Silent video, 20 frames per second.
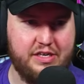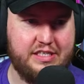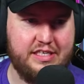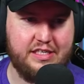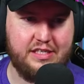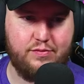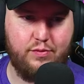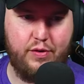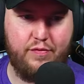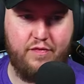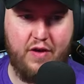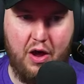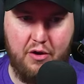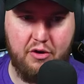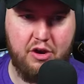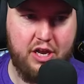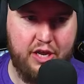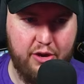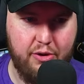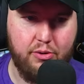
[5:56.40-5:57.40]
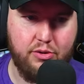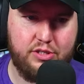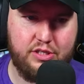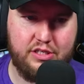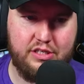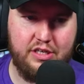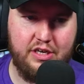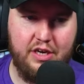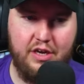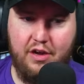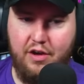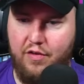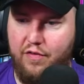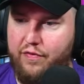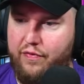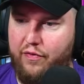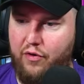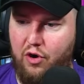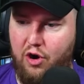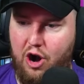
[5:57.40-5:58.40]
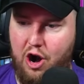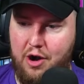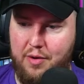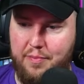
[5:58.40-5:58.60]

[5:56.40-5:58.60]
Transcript: is we found a use for our